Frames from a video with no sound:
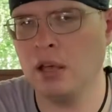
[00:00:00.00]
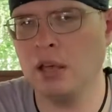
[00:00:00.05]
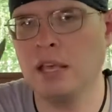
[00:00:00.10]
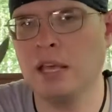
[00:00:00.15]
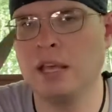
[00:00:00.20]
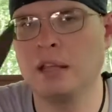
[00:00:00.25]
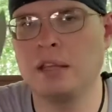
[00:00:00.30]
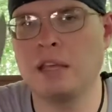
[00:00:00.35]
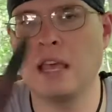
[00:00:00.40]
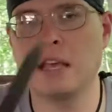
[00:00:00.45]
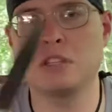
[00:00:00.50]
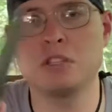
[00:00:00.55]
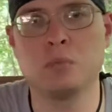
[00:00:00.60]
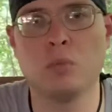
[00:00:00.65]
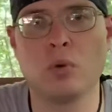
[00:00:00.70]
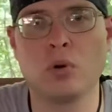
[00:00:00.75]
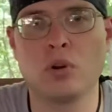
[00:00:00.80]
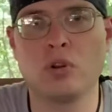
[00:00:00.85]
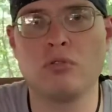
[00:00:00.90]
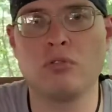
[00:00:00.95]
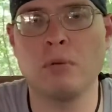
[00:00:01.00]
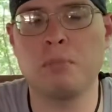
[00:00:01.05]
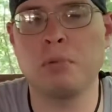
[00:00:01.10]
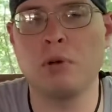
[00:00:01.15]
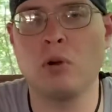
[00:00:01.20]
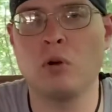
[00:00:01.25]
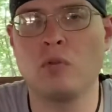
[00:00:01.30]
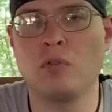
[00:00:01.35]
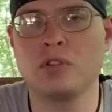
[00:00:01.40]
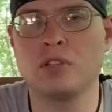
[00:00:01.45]
it gets more grippy
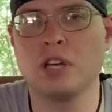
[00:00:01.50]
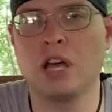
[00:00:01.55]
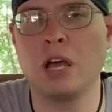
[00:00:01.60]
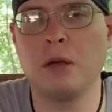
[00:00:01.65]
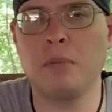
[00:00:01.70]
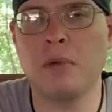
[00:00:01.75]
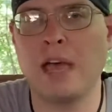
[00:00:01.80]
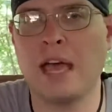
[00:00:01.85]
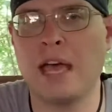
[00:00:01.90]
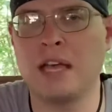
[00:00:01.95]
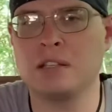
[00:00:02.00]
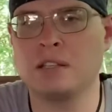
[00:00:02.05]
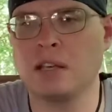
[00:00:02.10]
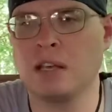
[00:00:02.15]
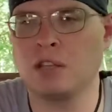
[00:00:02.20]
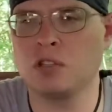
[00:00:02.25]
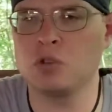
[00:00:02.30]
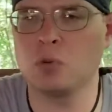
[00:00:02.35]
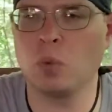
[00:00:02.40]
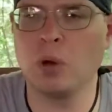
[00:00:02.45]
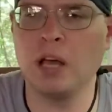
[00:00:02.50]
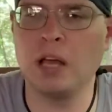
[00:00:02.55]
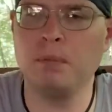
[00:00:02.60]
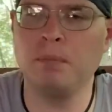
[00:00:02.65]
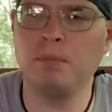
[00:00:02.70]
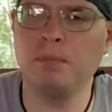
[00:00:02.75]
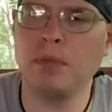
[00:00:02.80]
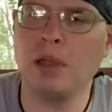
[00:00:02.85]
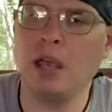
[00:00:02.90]
over time as it gets wet.